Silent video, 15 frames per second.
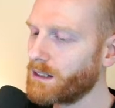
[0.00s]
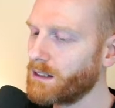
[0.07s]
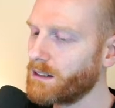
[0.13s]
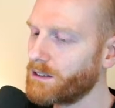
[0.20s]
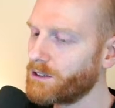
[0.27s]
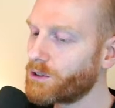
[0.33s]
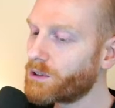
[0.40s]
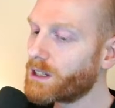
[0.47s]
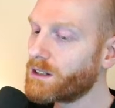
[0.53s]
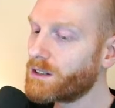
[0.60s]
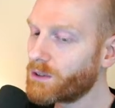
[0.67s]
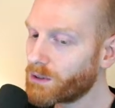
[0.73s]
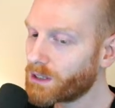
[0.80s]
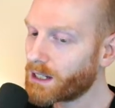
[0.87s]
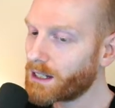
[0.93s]
You can
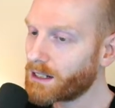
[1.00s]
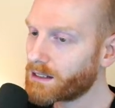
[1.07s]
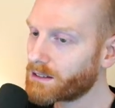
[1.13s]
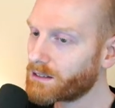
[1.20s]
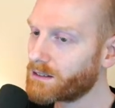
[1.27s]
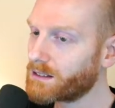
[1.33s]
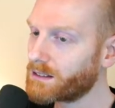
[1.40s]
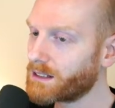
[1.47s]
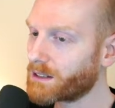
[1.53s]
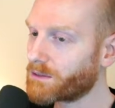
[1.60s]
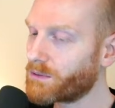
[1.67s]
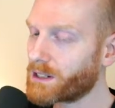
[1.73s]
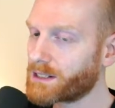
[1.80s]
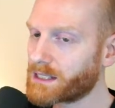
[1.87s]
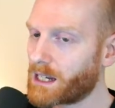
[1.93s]
do that, like
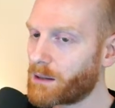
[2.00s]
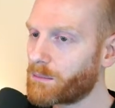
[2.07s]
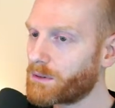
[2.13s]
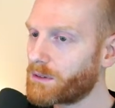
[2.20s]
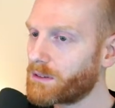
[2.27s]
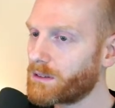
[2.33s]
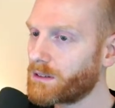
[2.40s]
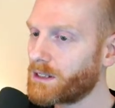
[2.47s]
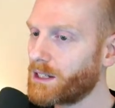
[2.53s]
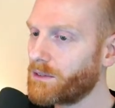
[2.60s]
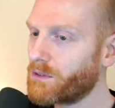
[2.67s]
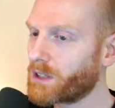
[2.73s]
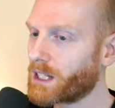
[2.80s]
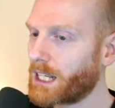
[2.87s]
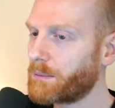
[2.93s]
for example, if
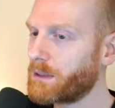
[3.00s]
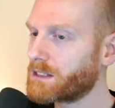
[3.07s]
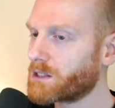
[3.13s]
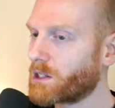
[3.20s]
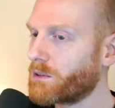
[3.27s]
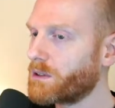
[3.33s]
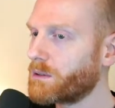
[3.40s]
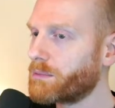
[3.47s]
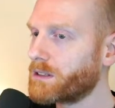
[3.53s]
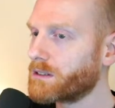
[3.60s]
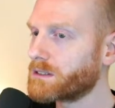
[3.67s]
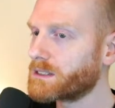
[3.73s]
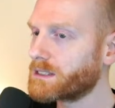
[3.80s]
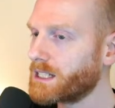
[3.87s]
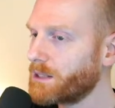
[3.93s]
your game has already been on
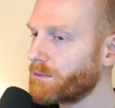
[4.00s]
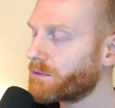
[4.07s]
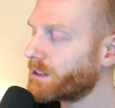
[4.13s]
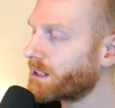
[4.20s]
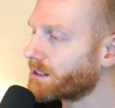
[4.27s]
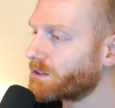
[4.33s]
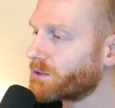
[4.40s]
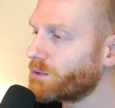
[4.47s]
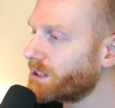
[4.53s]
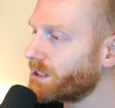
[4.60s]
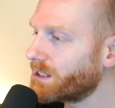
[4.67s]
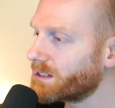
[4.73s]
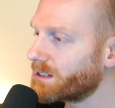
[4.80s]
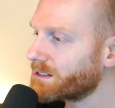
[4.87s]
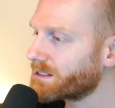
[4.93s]
Steam for like 2
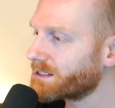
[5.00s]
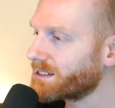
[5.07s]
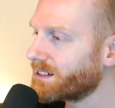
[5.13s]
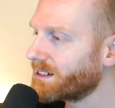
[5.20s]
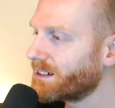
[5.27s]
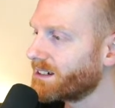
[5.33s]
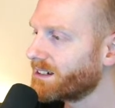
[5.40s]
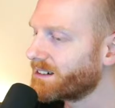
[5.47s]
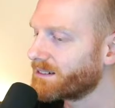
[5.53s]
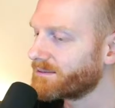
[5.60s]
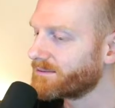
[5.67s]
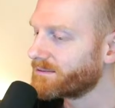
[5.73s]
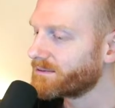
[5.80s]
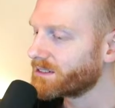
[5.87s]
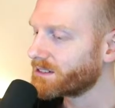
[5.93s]
years,
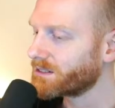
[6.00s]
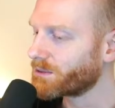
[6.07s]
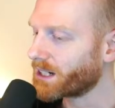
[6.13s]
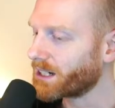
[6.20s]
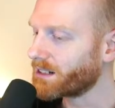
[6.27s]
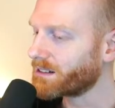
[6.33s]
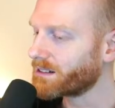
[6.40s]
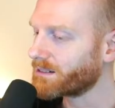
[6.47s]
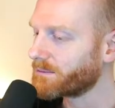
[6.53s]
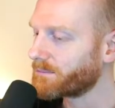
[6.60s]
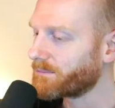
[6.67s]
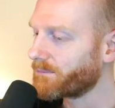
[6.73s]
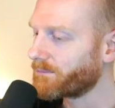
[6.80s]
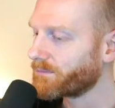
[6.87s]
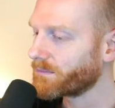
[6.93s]
right?
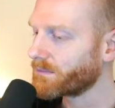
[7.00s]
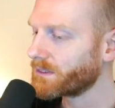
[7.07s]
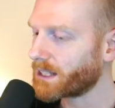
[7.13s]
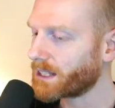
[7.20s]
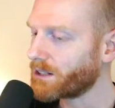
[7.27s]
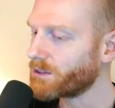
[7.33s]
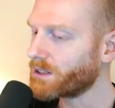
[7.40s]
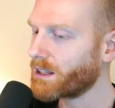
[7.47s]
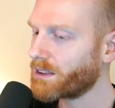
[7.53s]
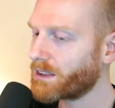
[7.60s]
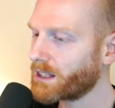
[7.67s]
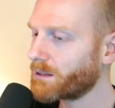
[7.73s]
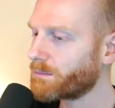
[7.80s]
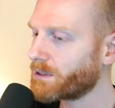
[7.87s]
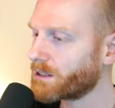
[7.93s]
And then you can
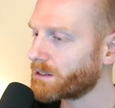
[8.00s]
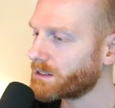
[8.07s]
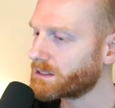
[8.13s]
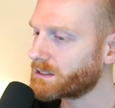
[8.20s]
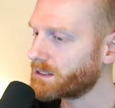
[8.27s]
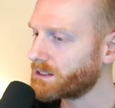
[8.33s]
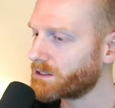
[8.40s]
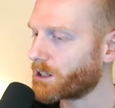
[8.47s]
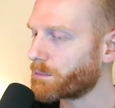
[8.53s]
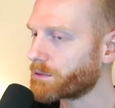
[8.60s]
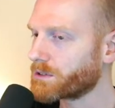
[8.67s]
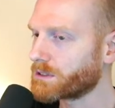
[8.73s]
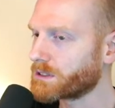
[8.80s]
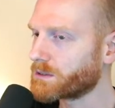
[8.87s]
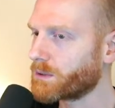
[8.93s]
think about these
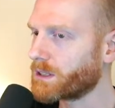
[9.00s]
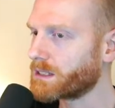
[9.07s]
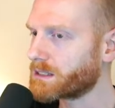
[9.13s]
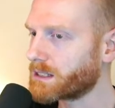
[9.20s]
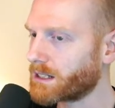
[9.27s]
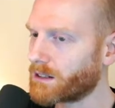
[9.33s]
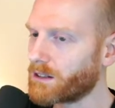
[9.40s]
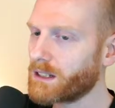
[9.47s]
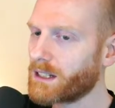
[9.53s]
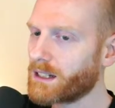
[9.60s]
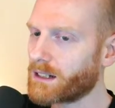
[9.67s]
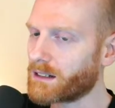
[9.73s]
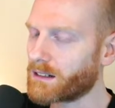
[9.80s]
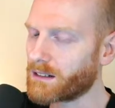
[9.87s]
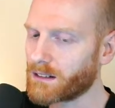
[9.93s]
options where it's like, oh
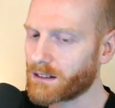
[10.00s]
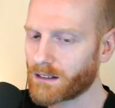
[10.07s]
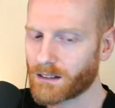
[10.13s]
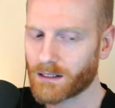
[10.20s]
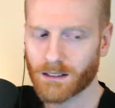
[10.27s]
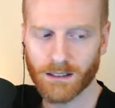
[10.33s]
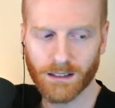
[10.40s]
yeah,